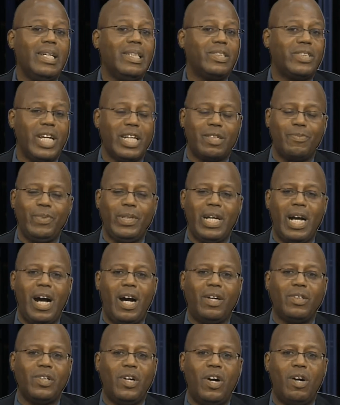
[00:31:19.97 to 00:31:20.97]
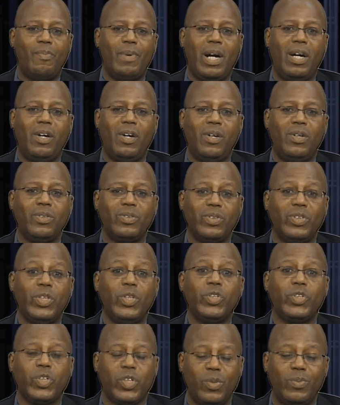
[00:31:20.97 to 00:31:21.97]
Check me out on my own
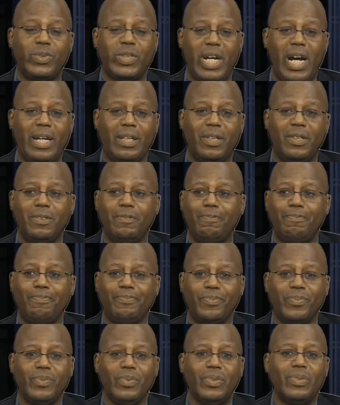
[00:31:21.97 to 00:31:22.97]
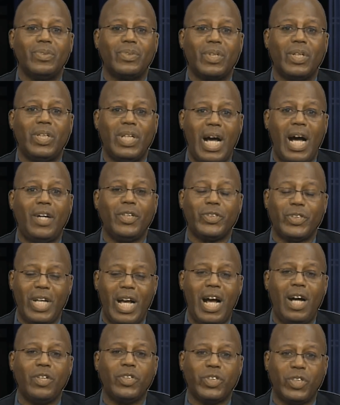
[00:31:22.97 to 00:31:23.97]
YouTube channel, The
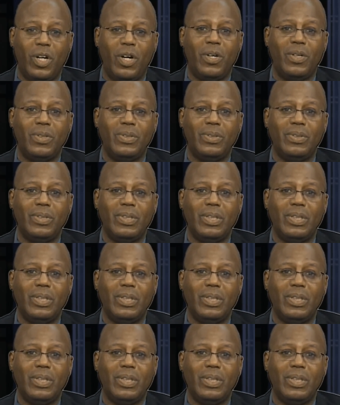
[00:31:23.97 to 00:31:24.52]
Lifestyle Show.